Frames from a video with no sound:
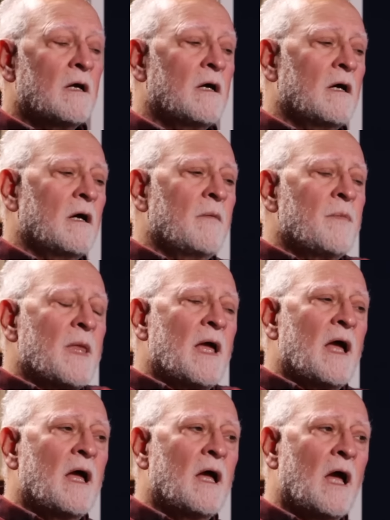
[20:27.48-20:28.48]

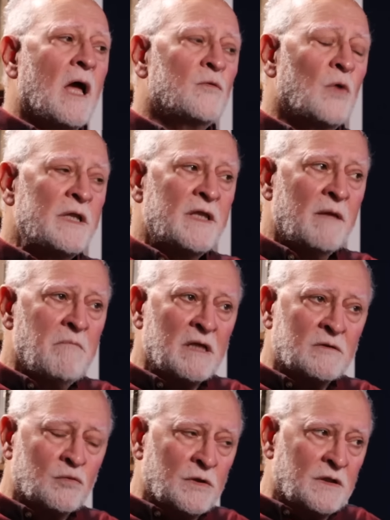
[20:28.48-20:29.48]
And when they
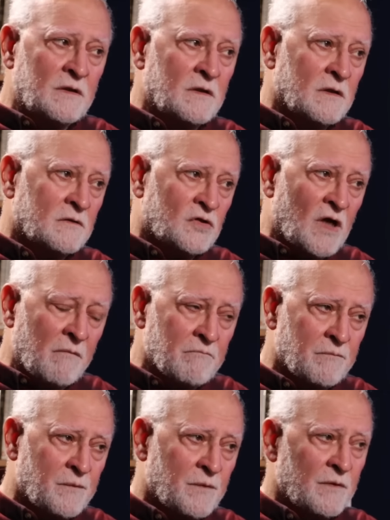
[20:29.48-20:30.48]
met with
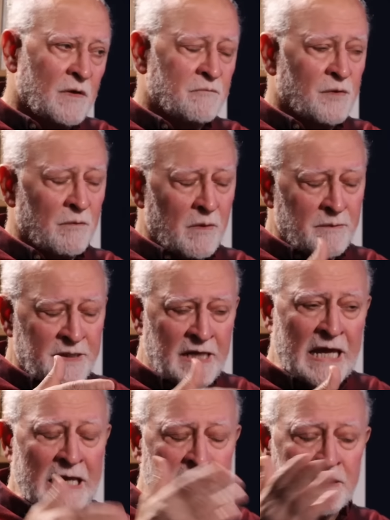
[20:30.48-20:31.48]
Trump, and
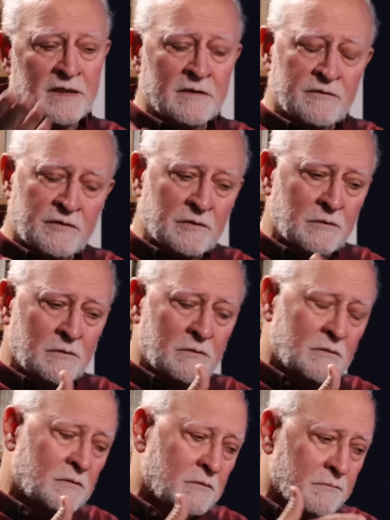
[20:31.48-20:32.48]
probably earlier
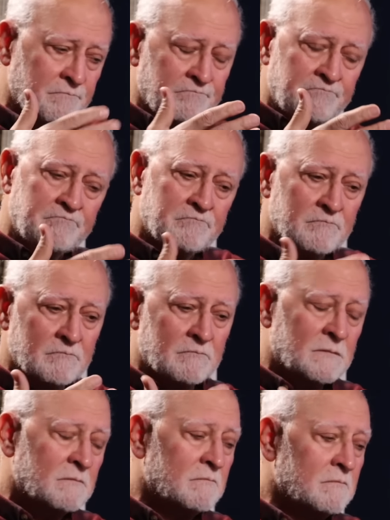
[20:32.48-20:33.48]
through
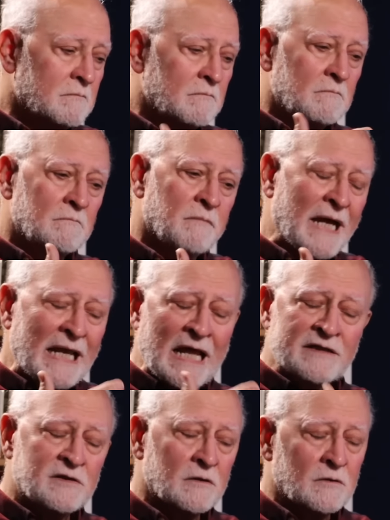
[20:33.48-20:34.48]

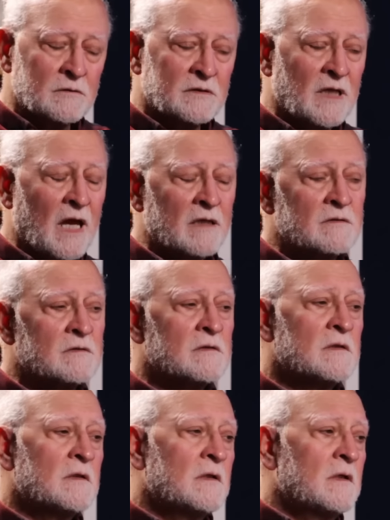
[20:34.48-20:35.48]
bilateral contacts,
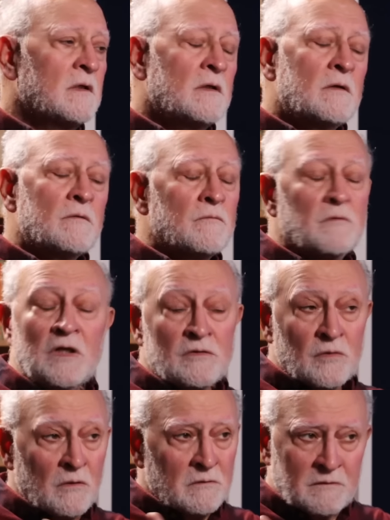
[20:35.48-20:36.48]
they
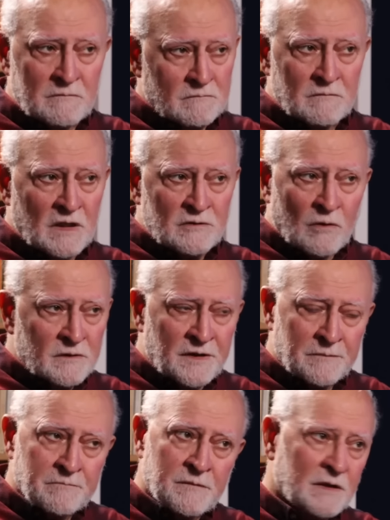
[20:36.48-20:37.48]
told
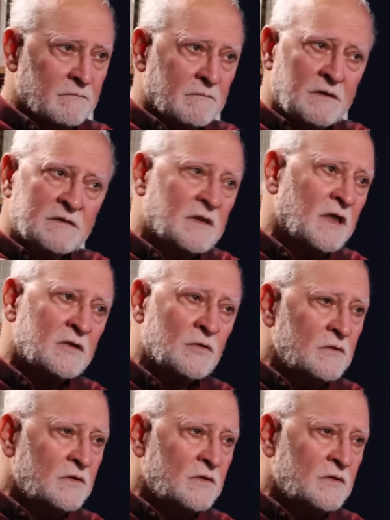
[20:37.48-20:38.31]
him that this cannot